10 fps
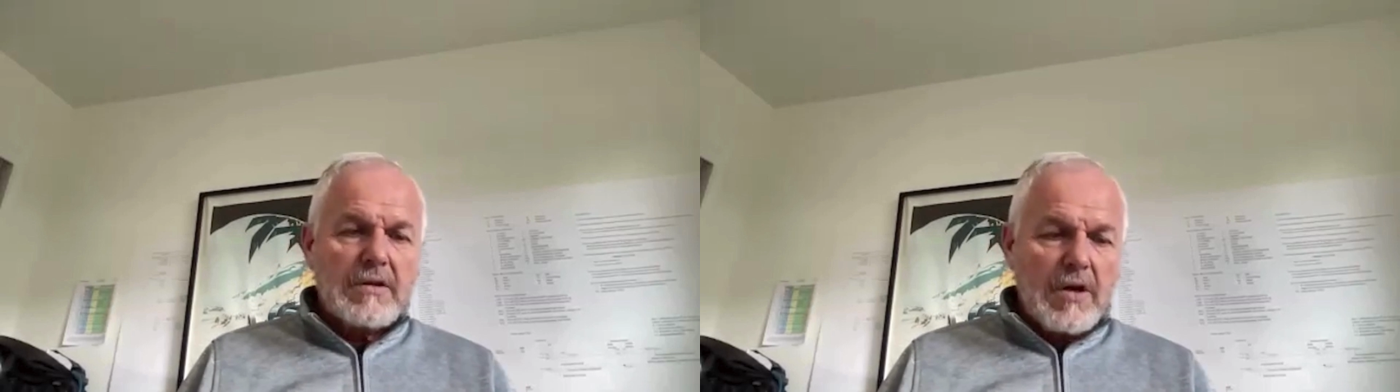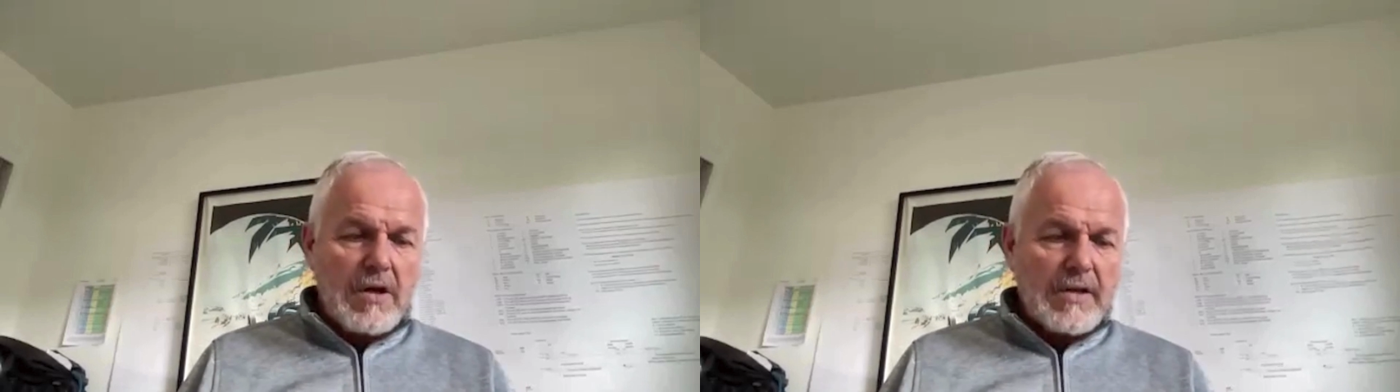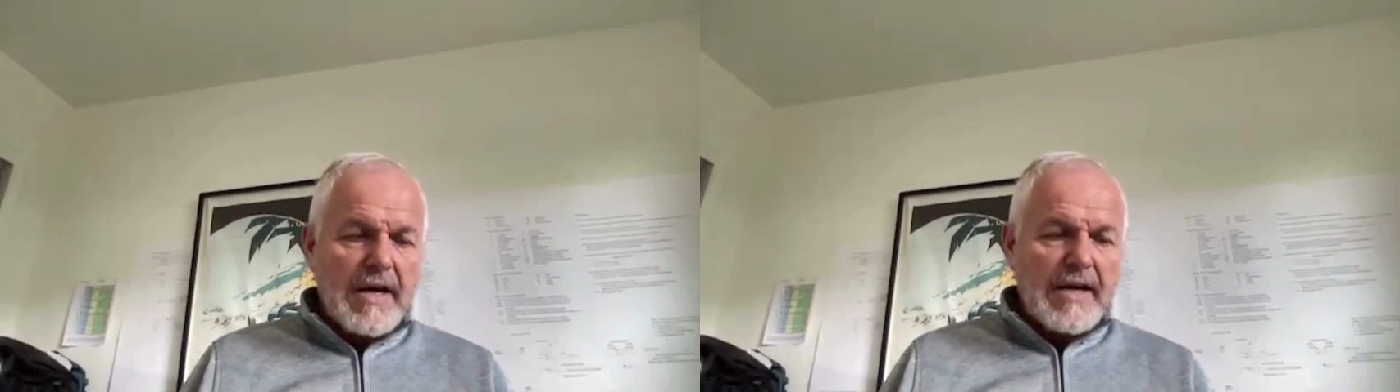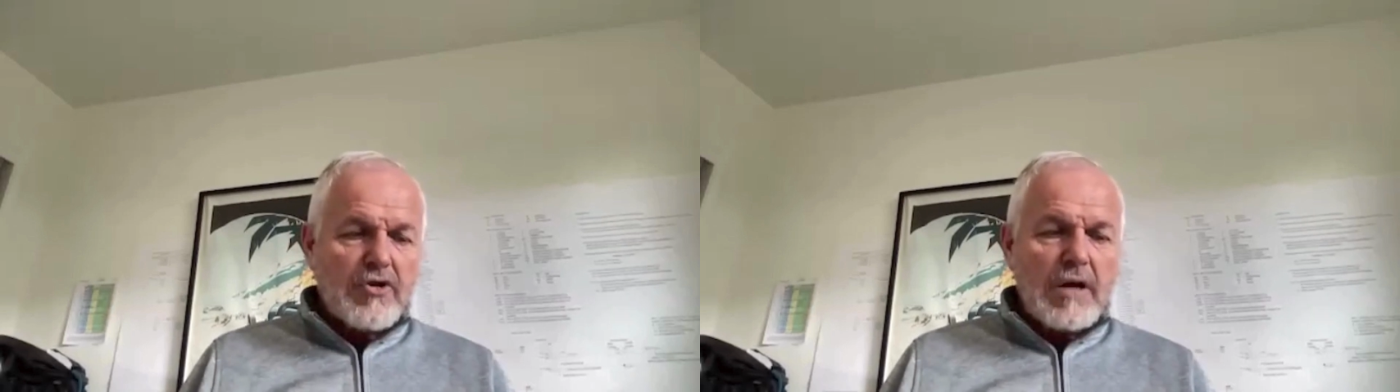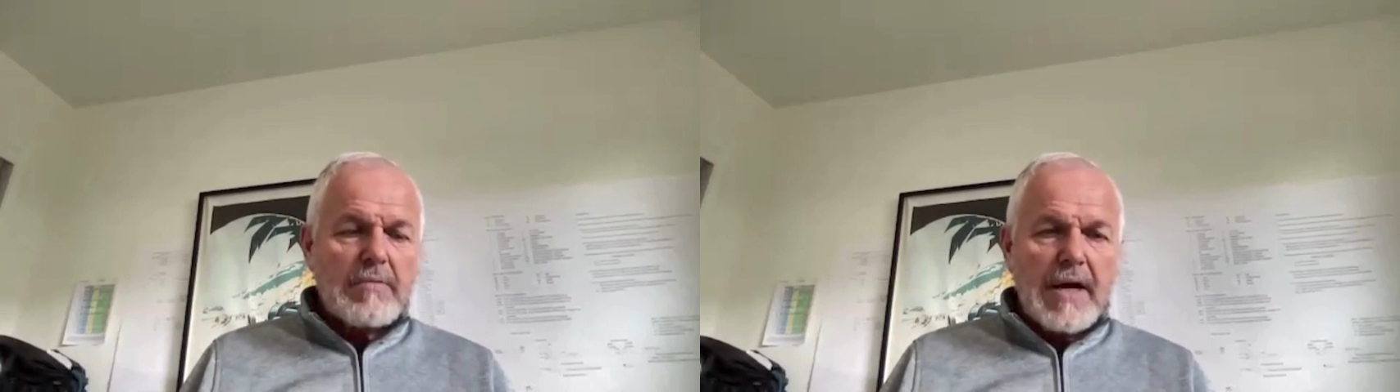long
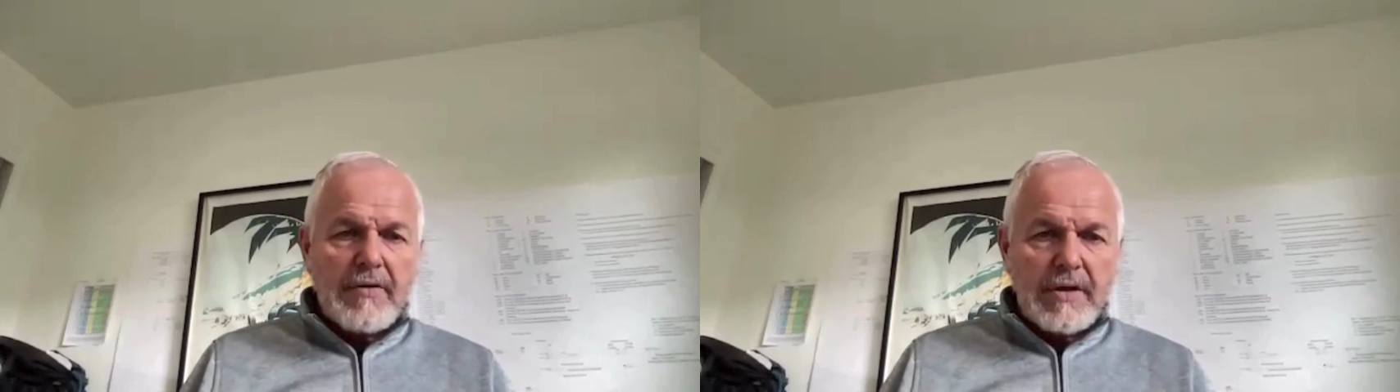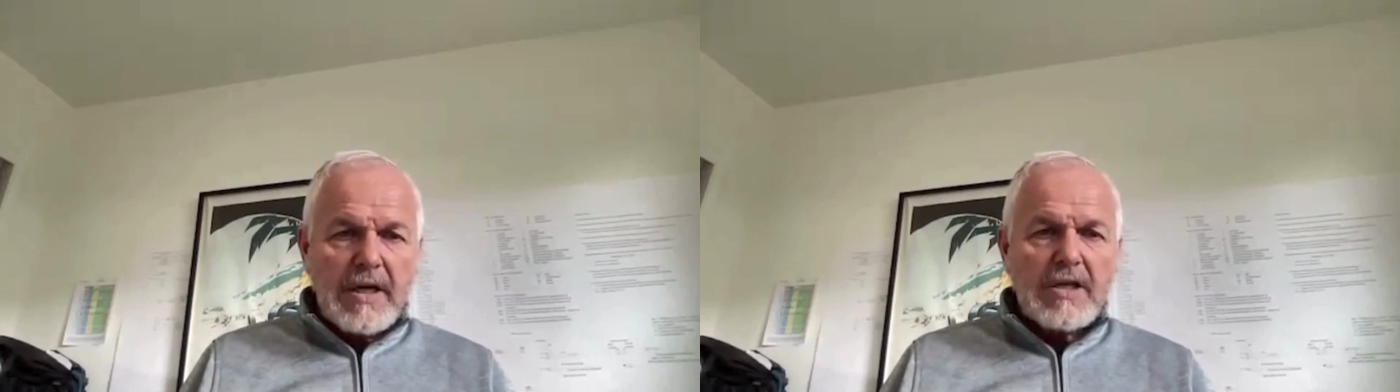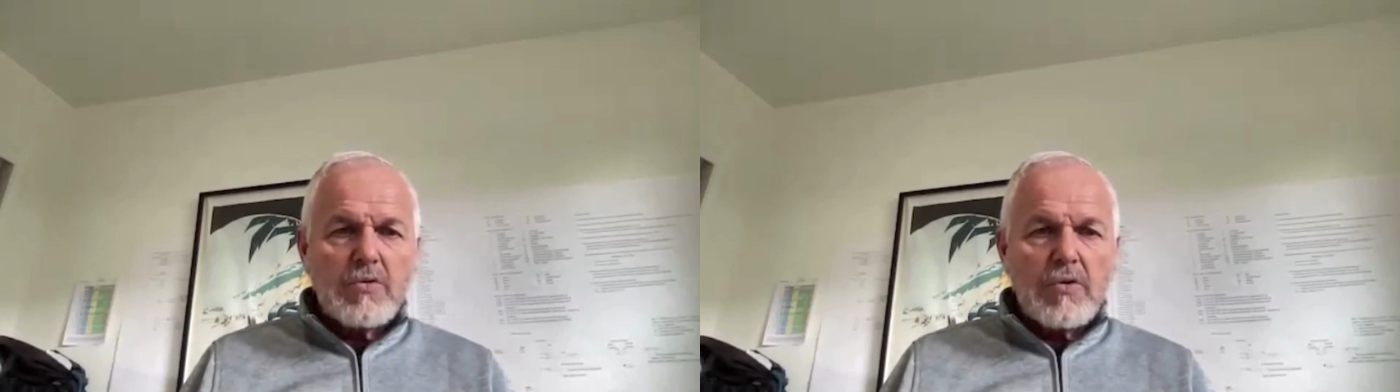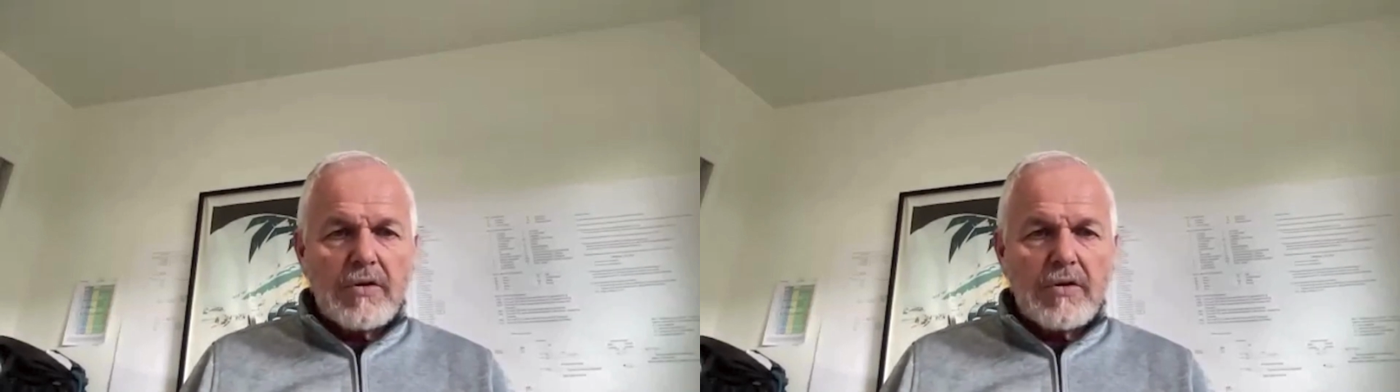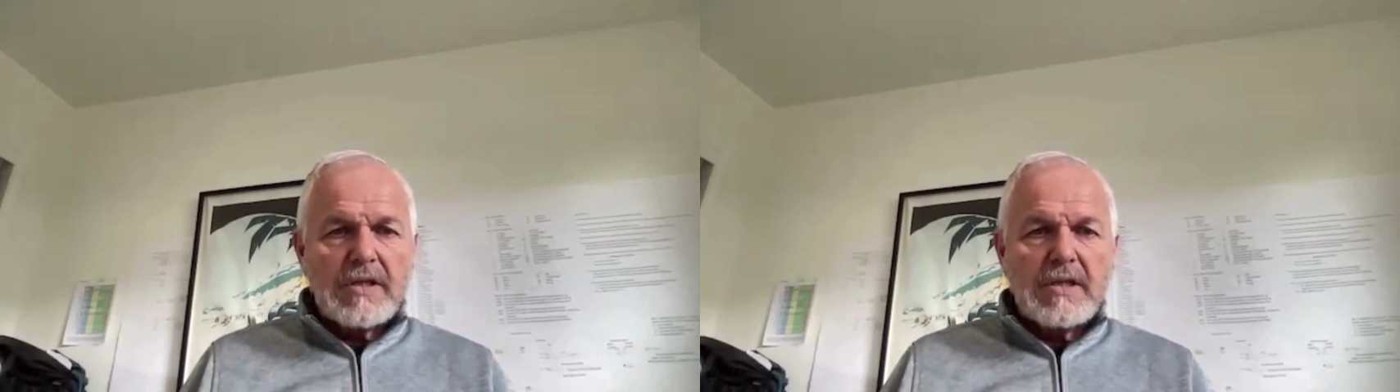diatribe about how the keys
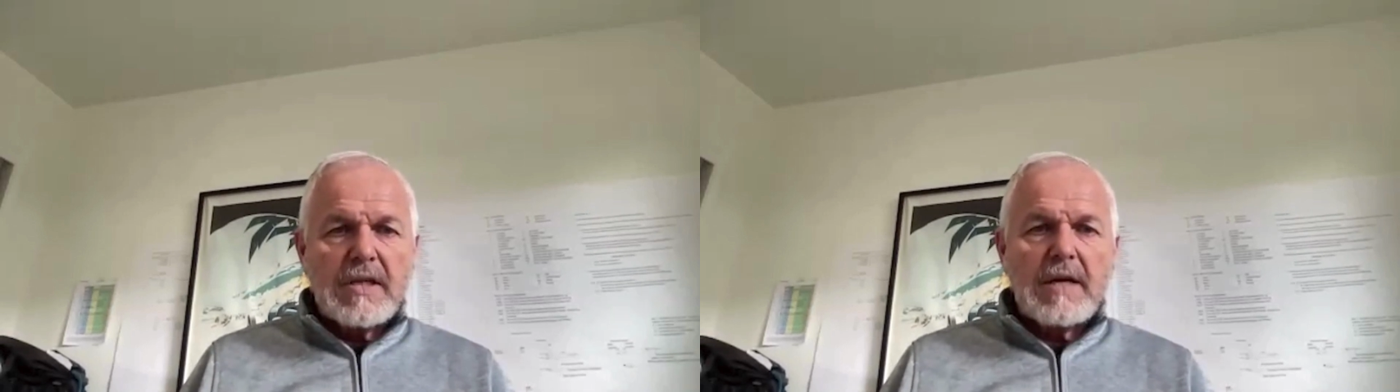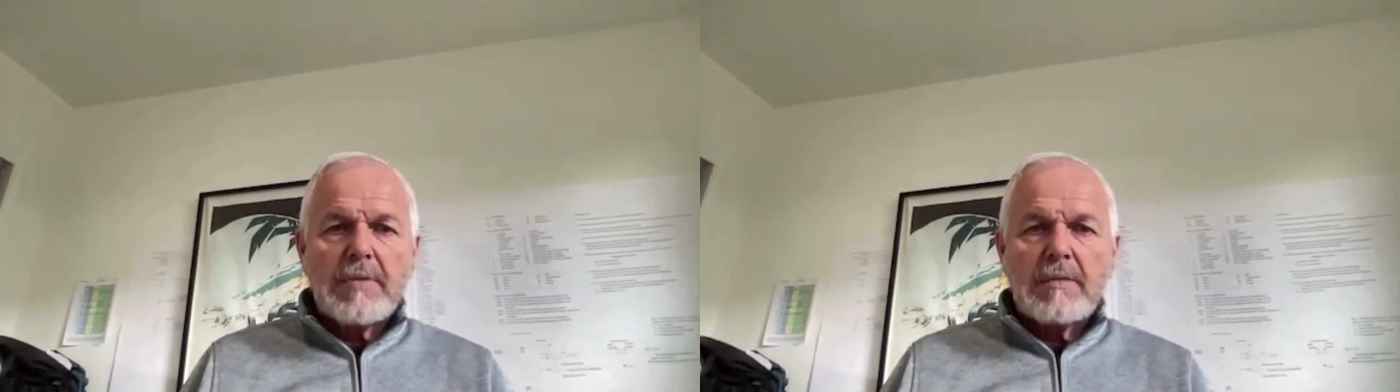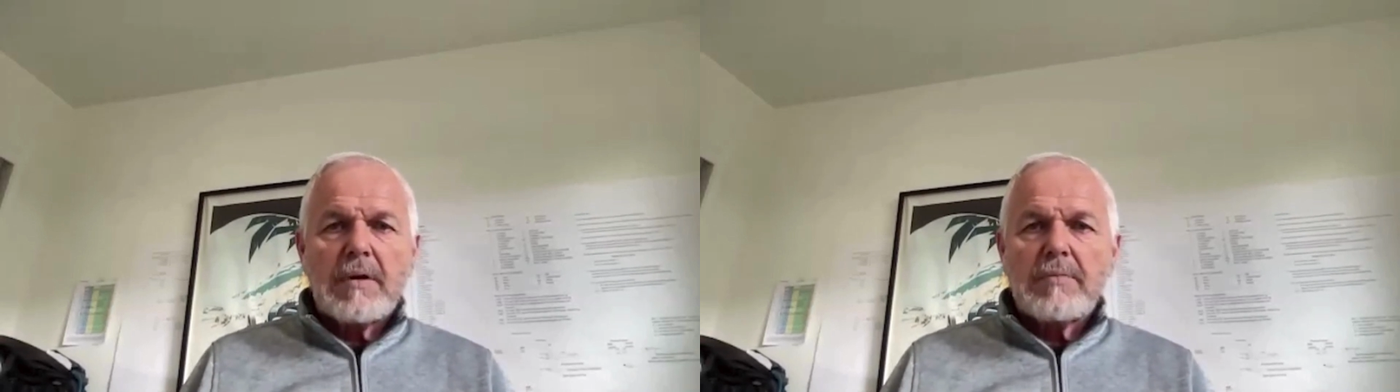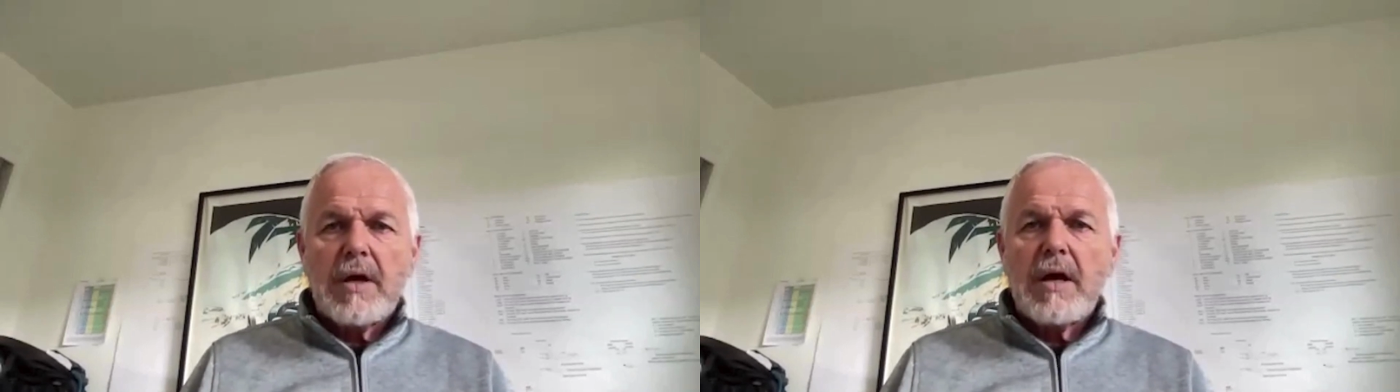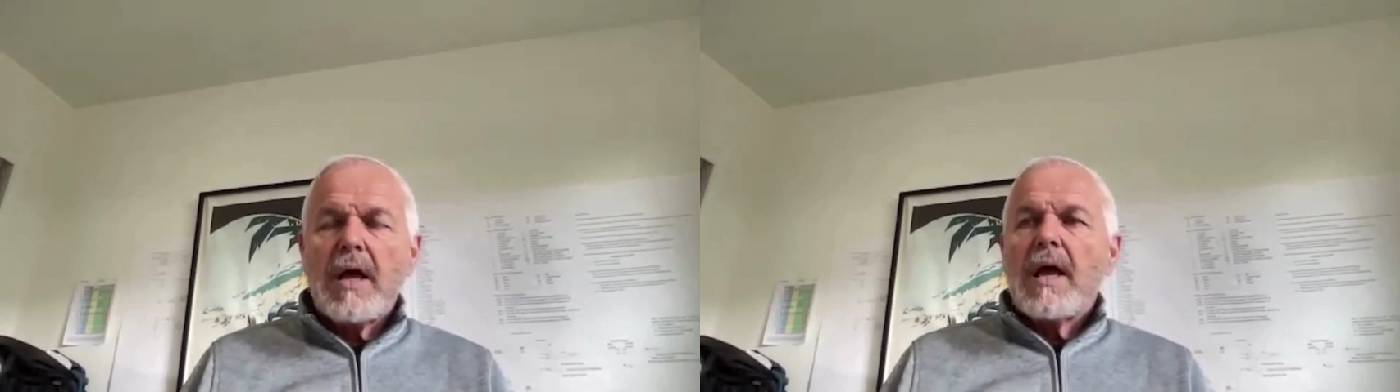work, this and that, blah, blah, blah.